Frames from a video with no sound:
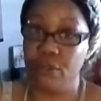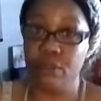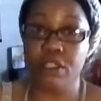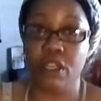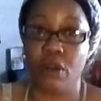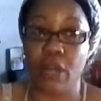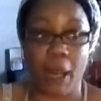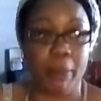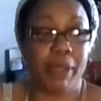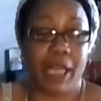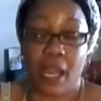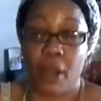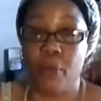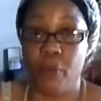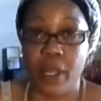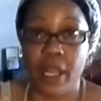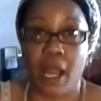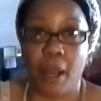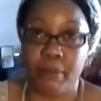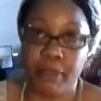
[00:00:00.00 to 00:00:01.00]
but
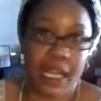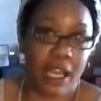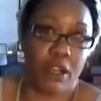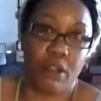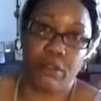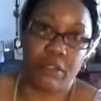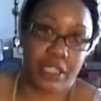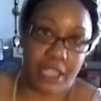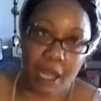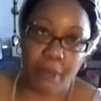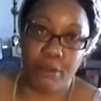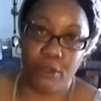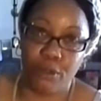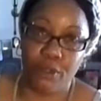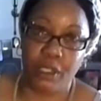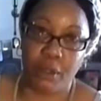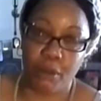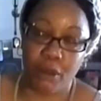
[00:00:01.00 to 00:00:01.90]
I'm not gonna stop doing them.